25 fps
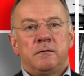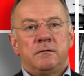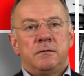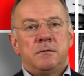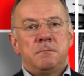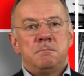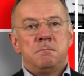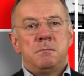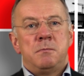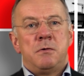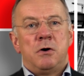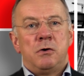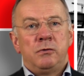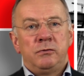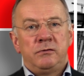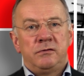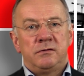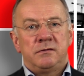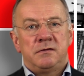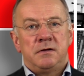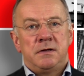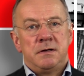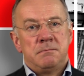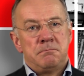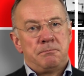the
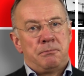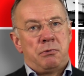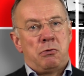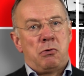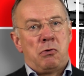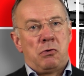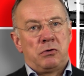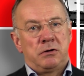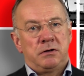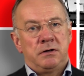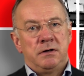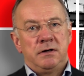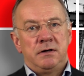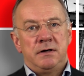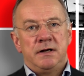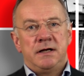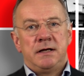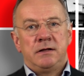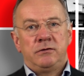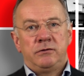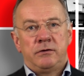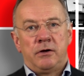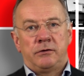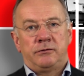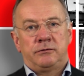most important
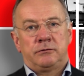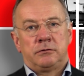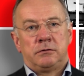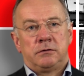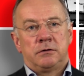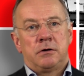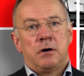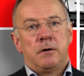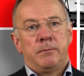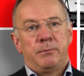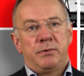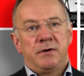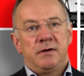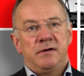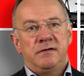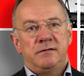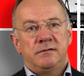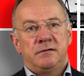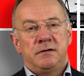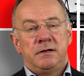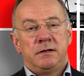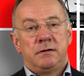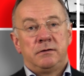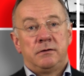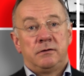industrial
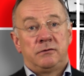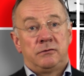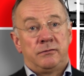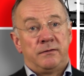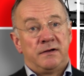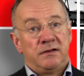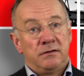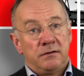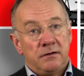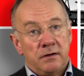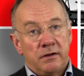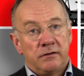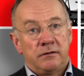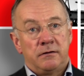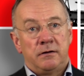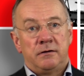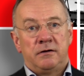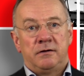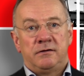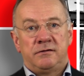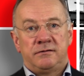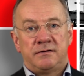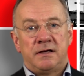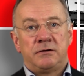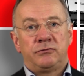companies in the 20th
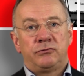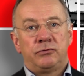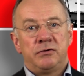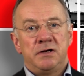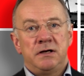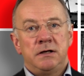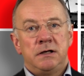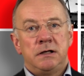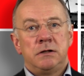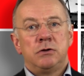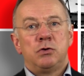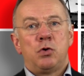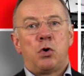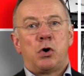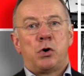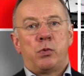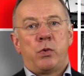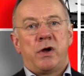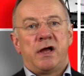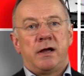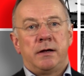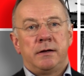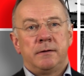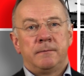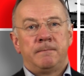century in
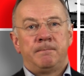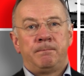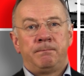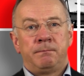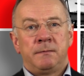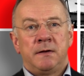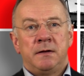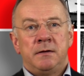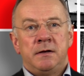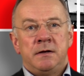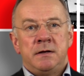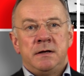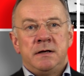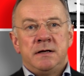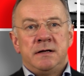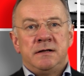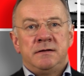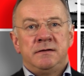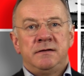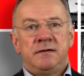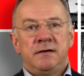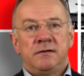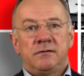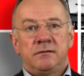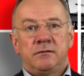Norway.
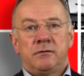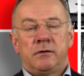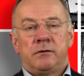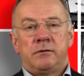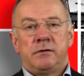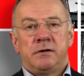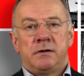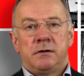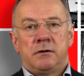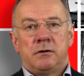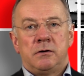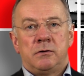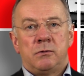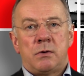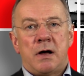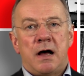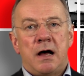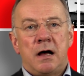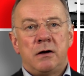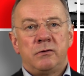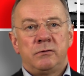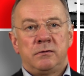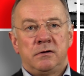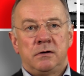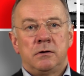This story of
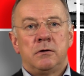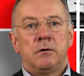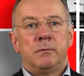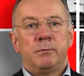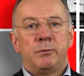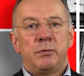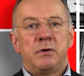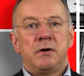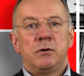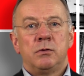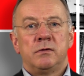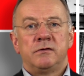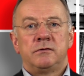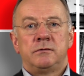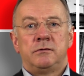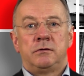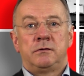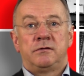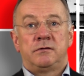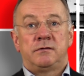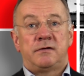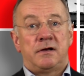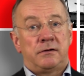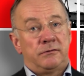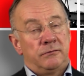how the company was
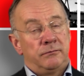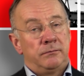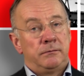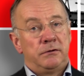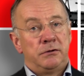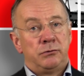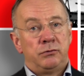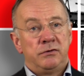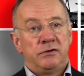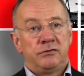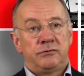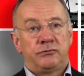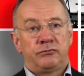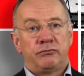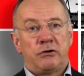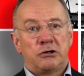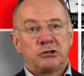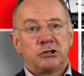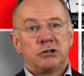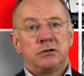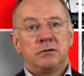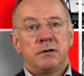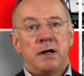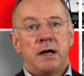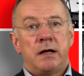successfully
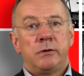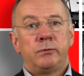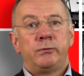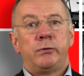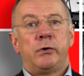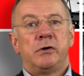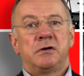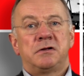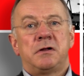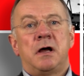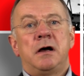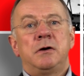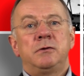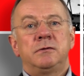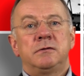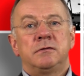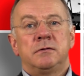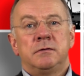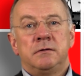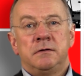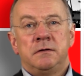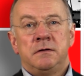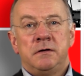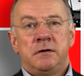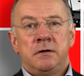restructured and worked out
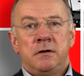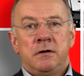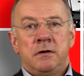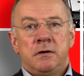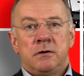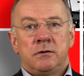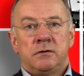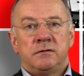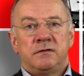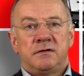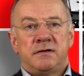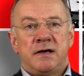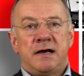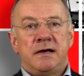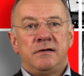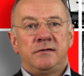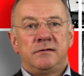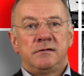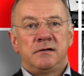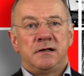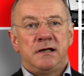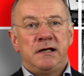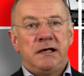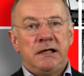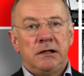
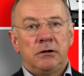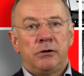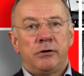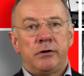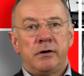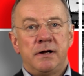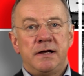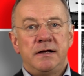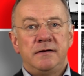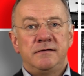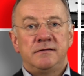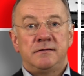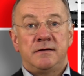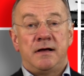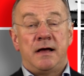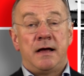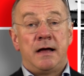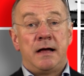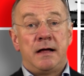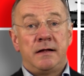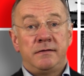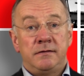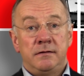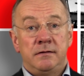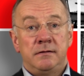contains key learnings
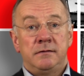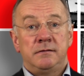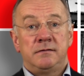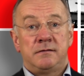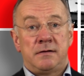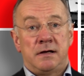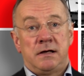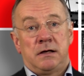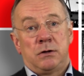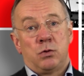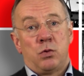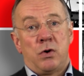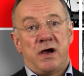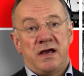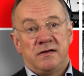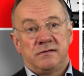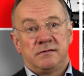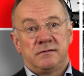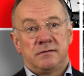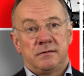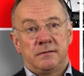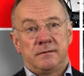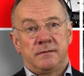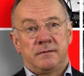and takeaways.